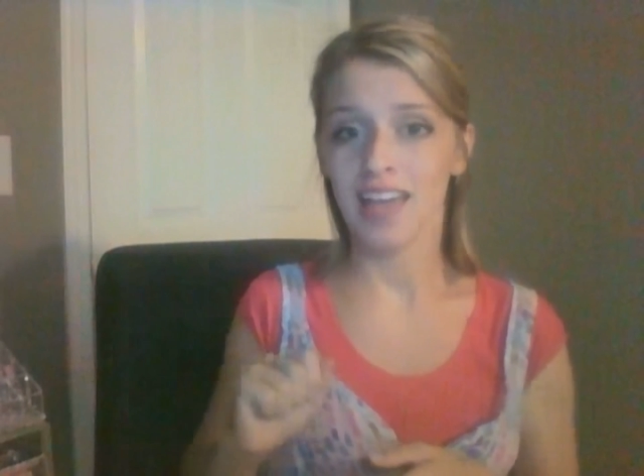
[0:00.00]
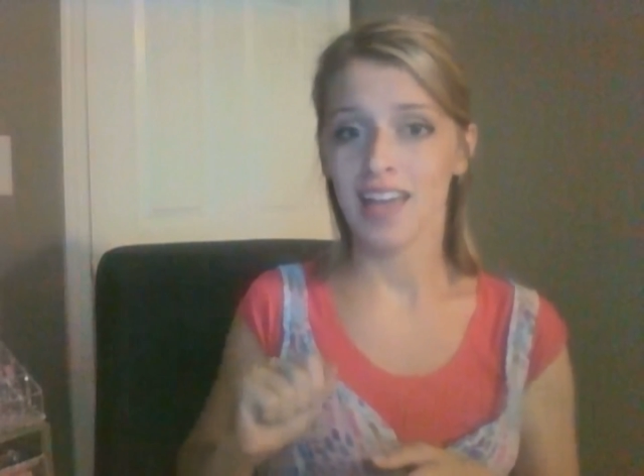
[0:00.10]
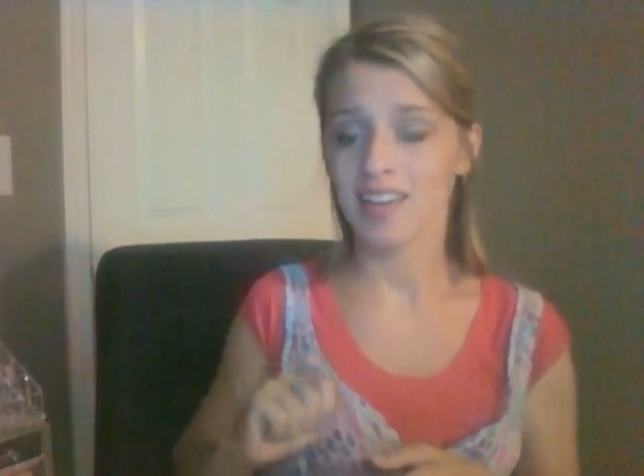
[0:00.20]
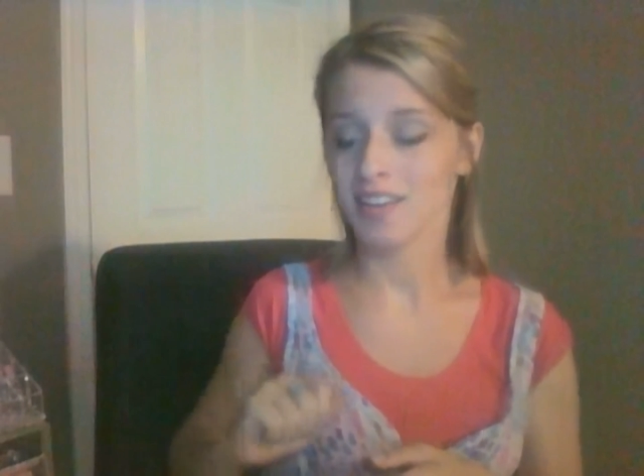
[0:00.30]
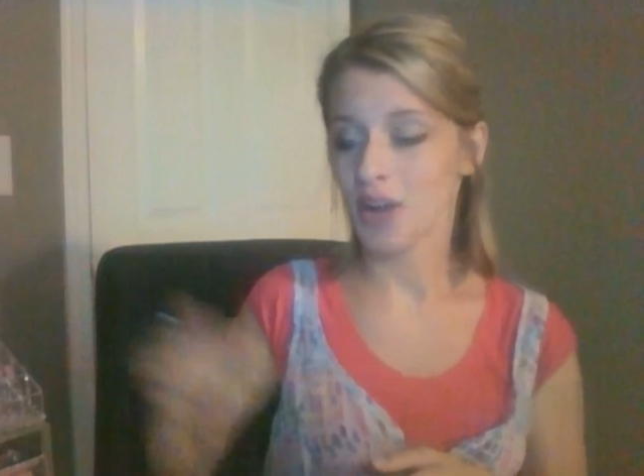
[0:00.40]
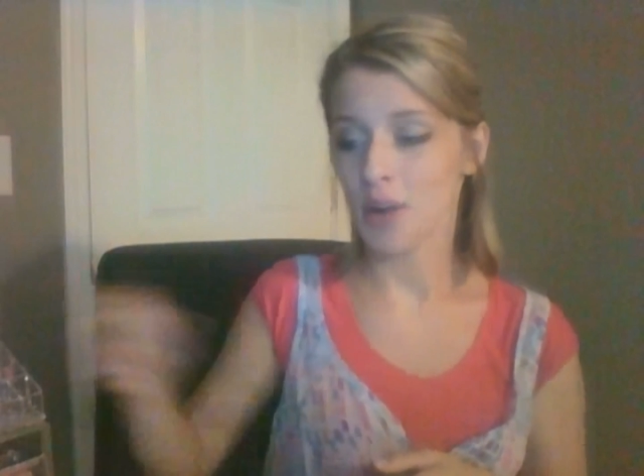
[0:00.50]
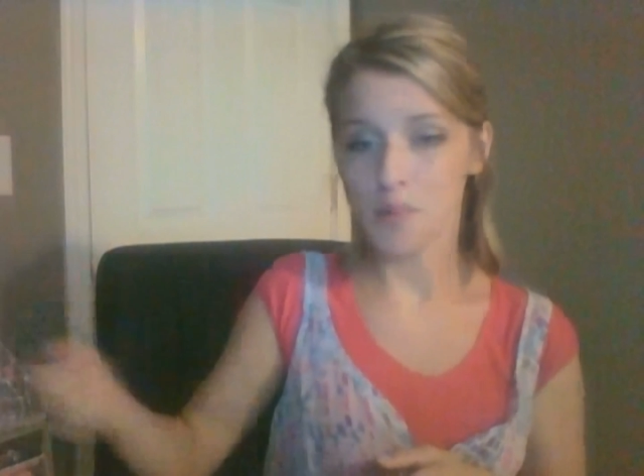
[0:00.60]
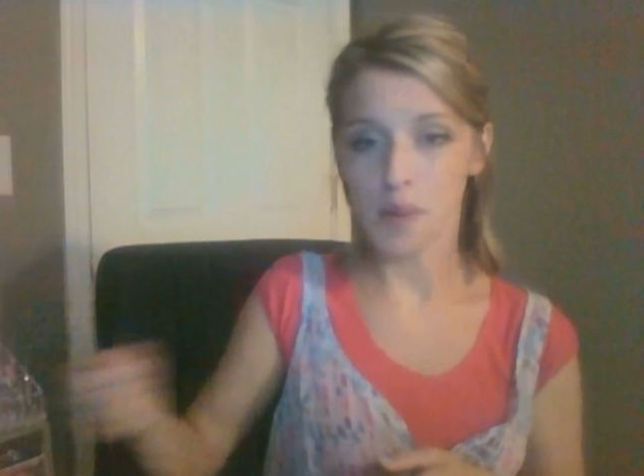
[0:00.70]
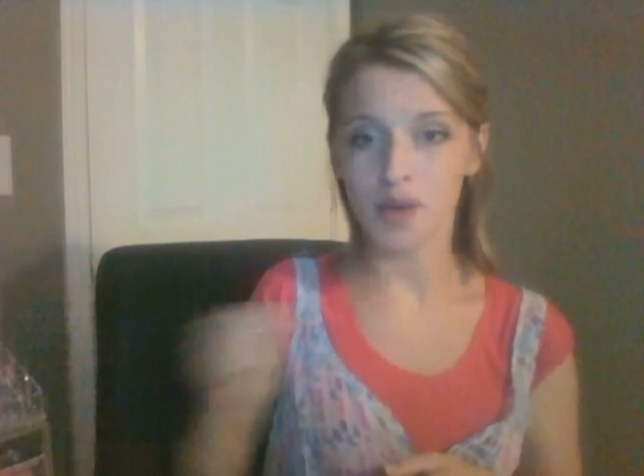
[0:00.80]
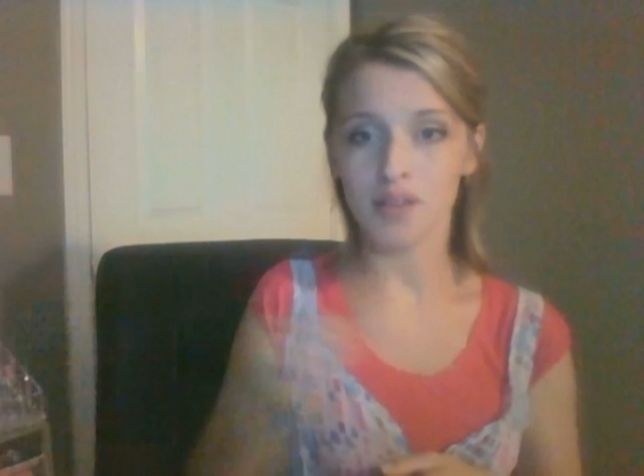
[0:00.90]
hand, grab a
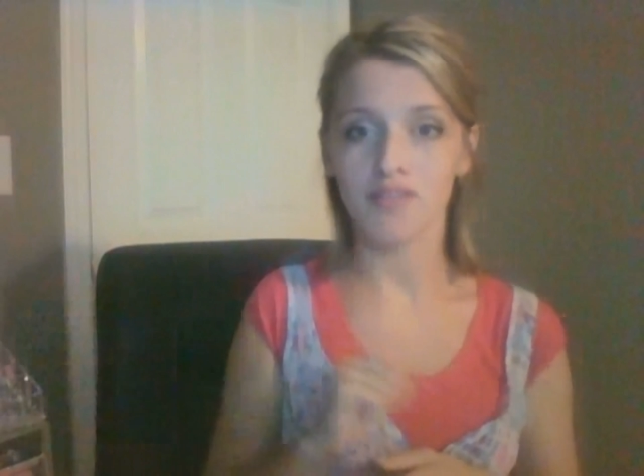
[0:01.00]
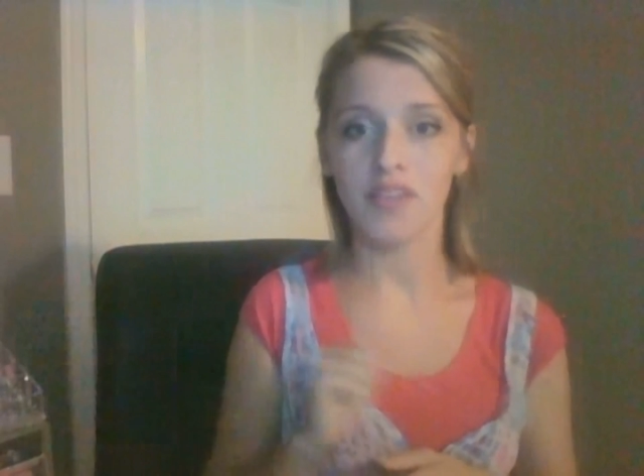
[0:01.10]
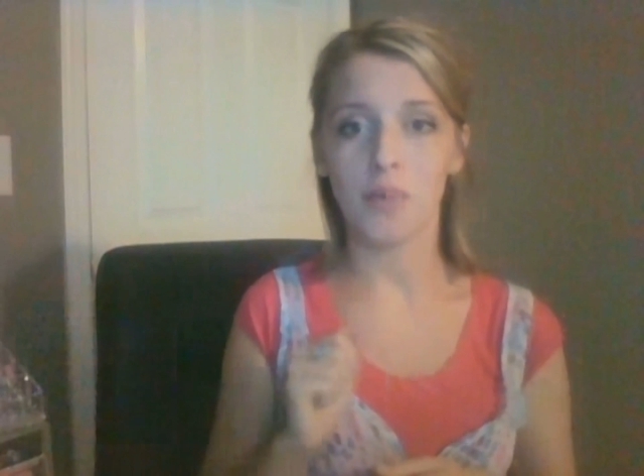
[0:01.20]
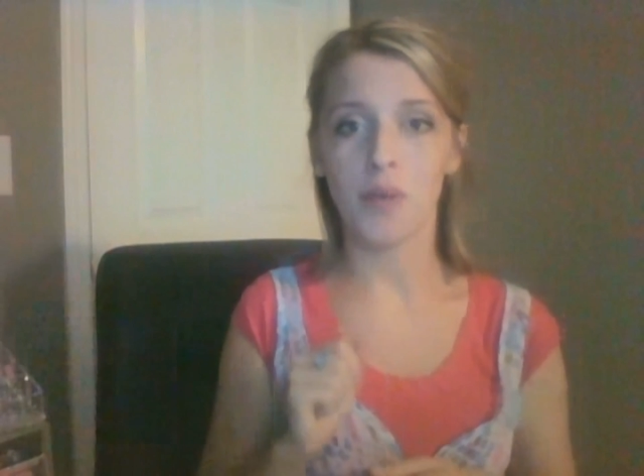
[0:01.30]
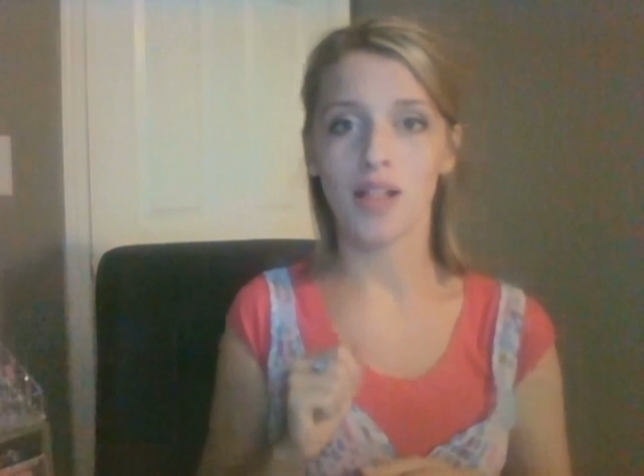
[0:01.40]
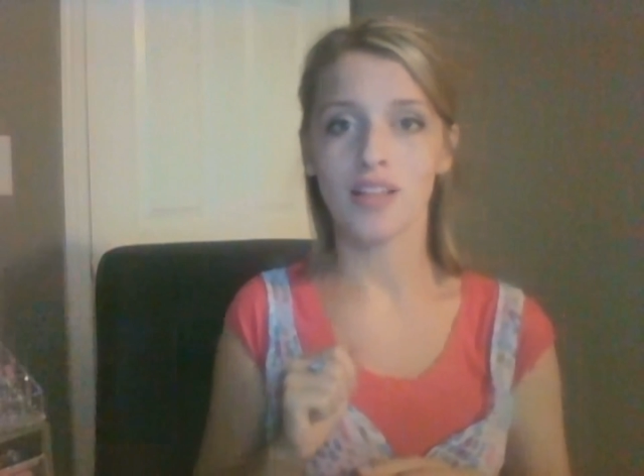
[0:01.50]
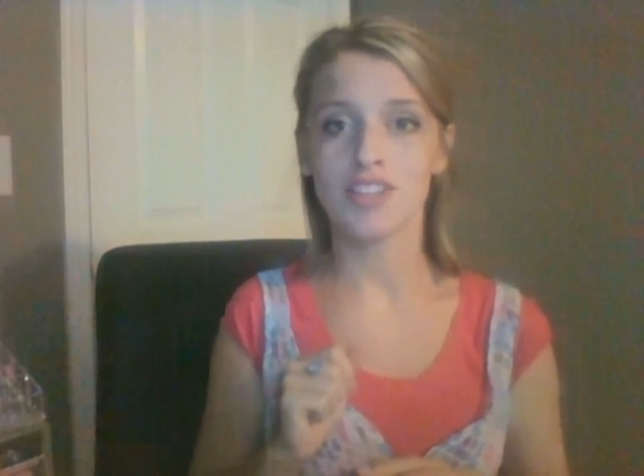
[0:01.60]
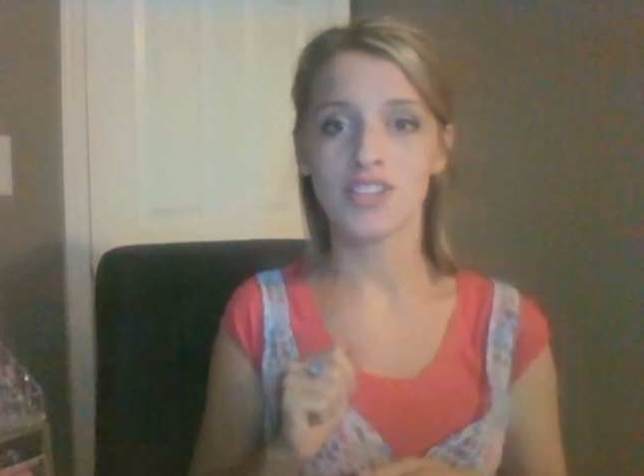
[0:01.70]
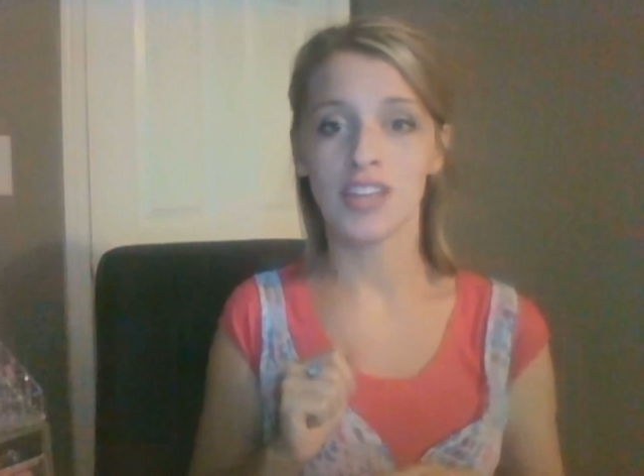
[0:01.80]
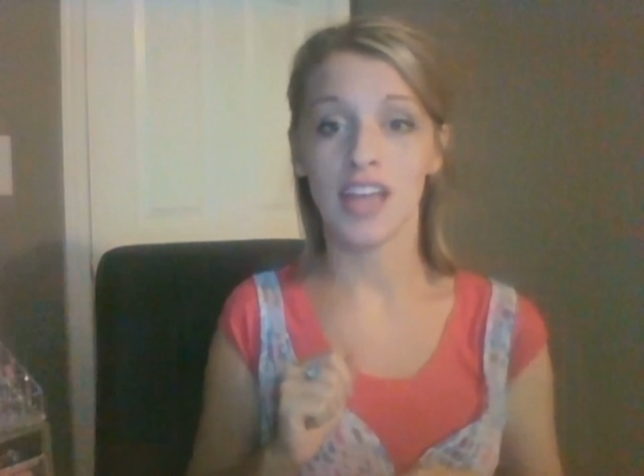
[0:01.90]
bottle of nail polish,